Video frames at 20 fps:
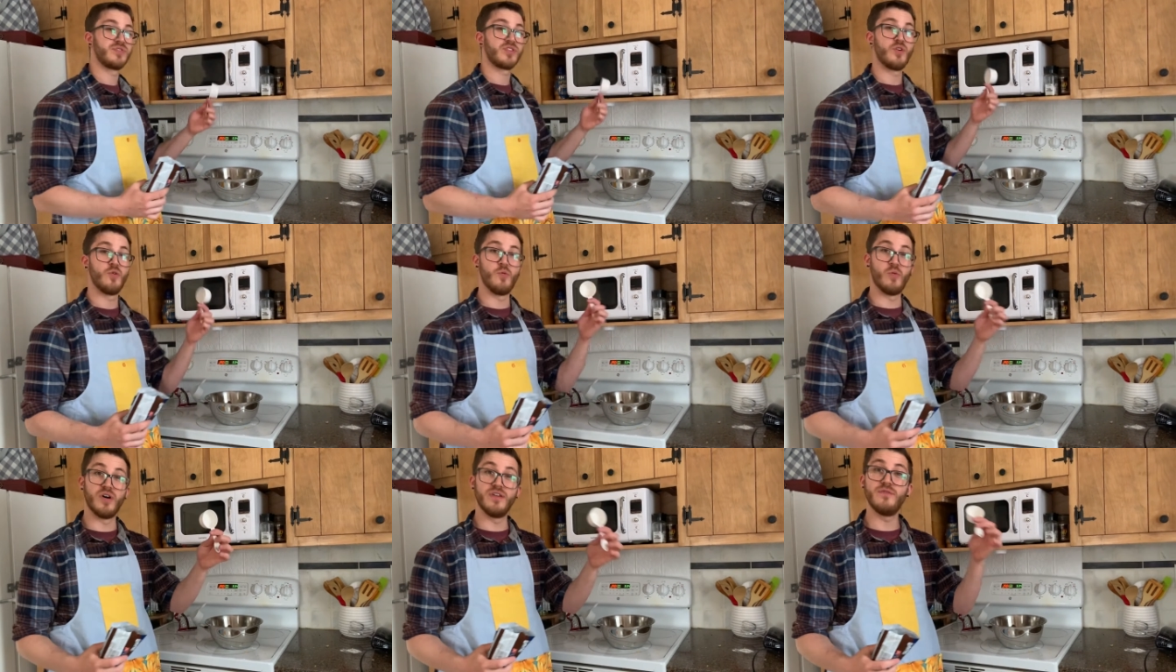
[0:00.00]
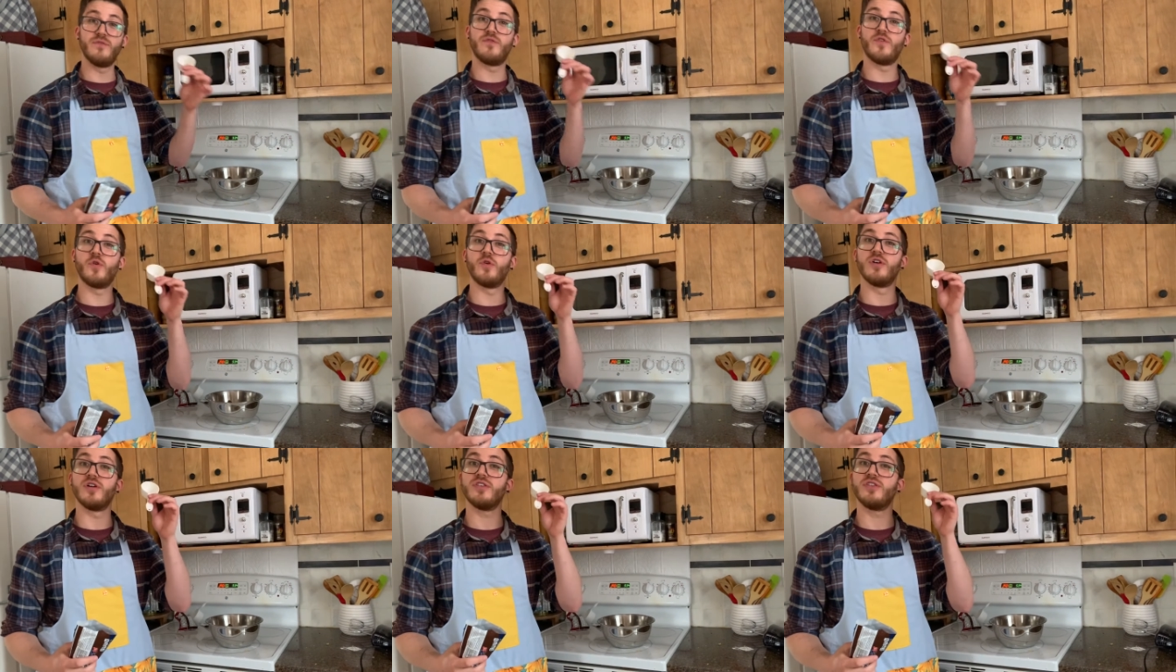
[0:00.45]

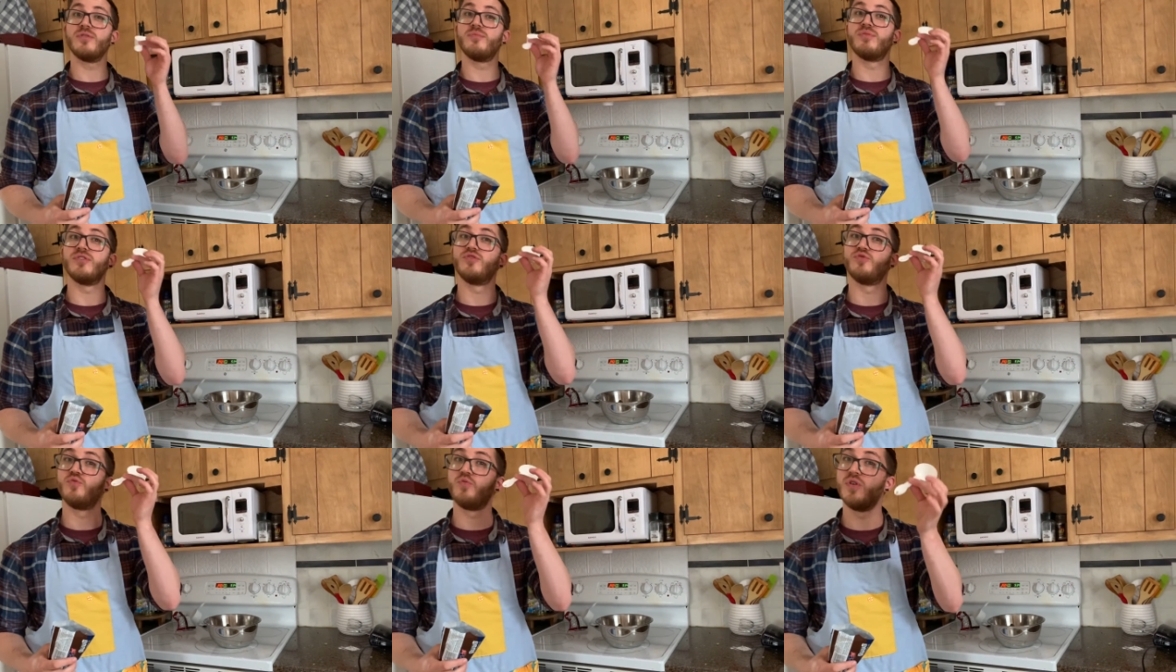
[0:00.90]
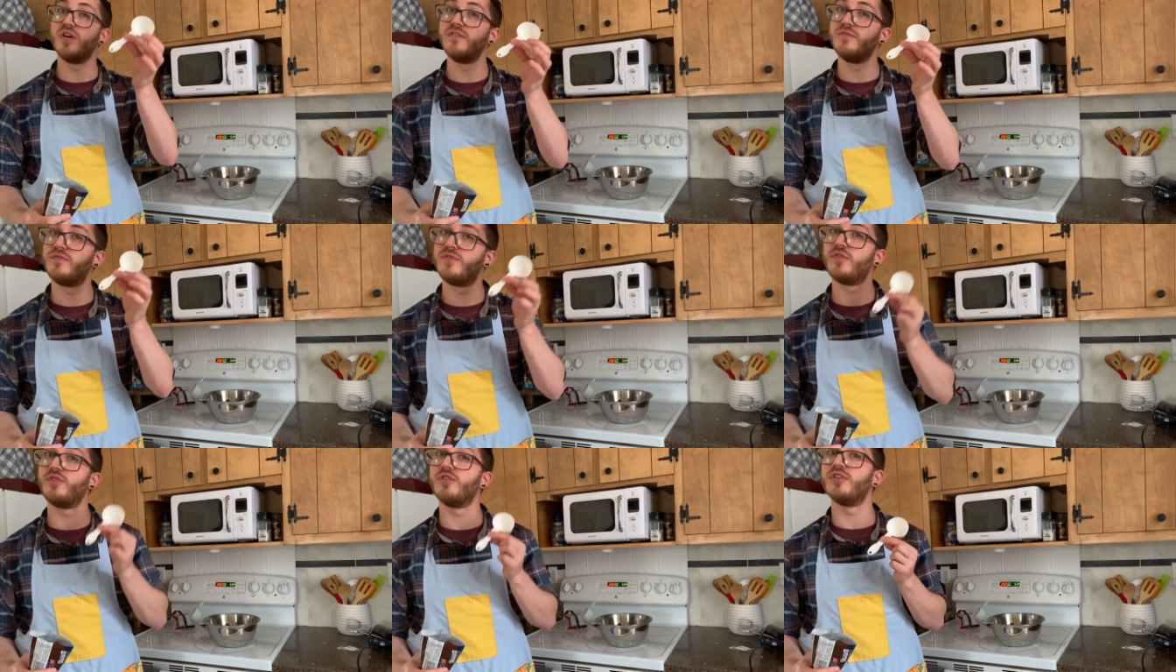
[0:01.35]
1/4 plus
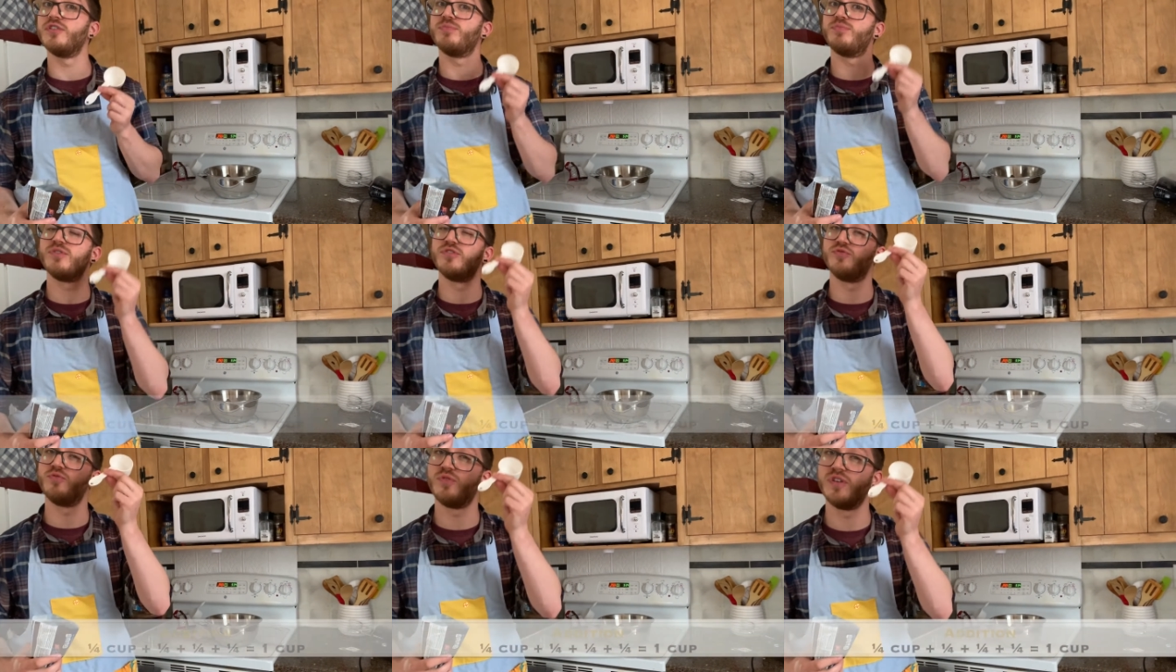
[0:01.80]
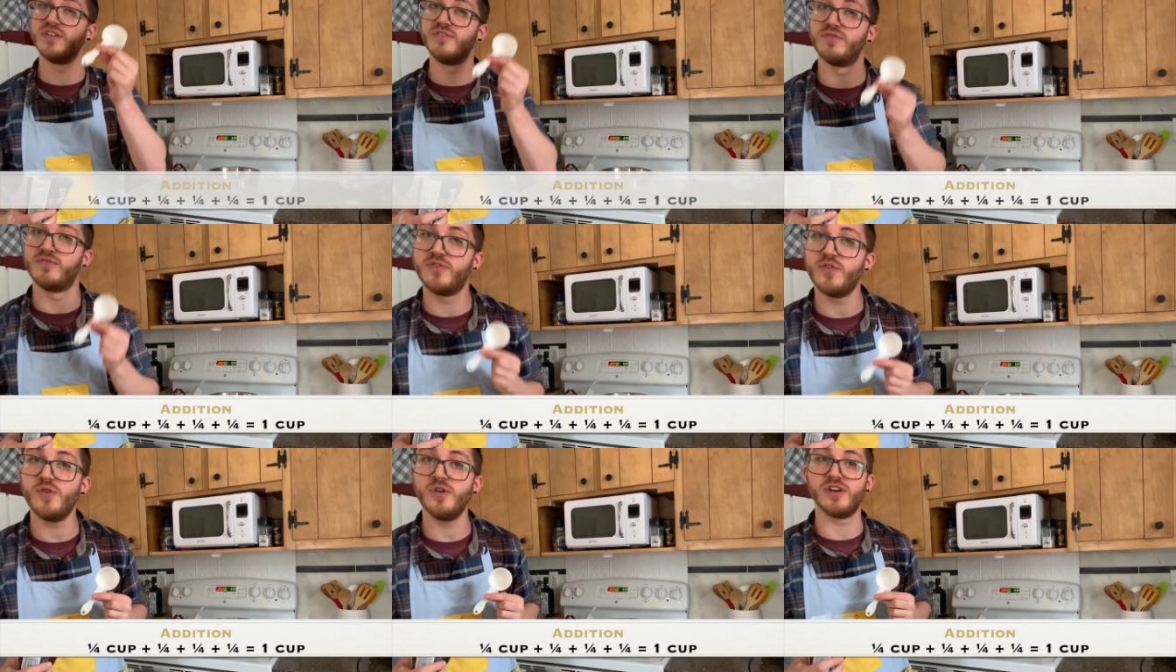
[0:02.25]
1/4 plus
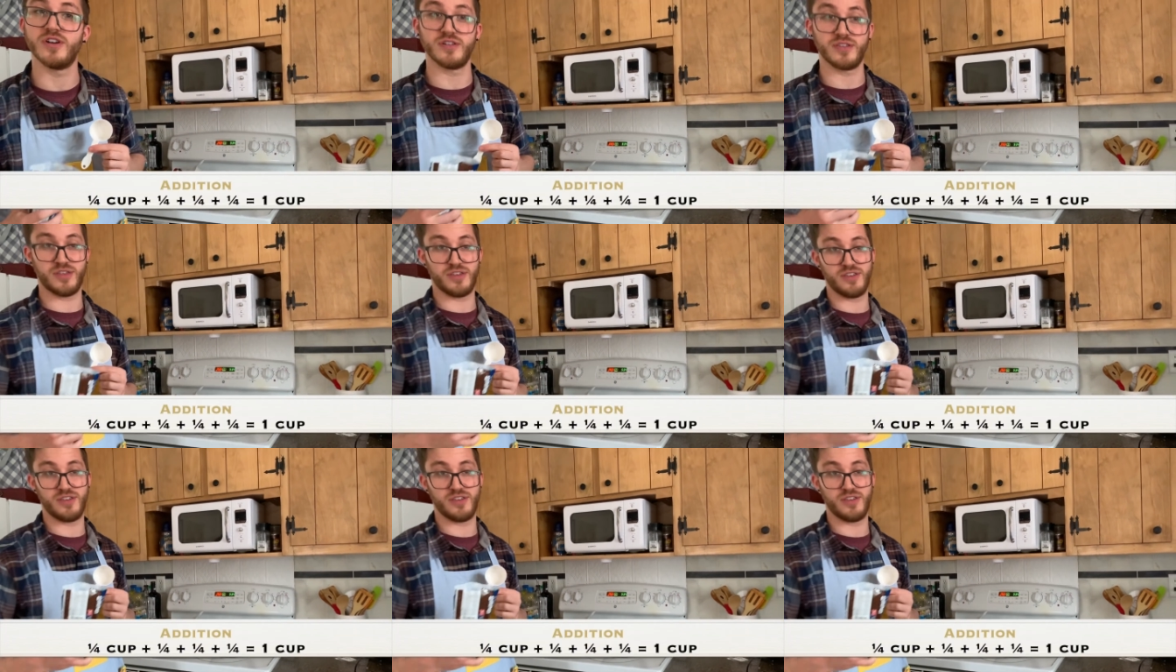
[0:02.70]
1/4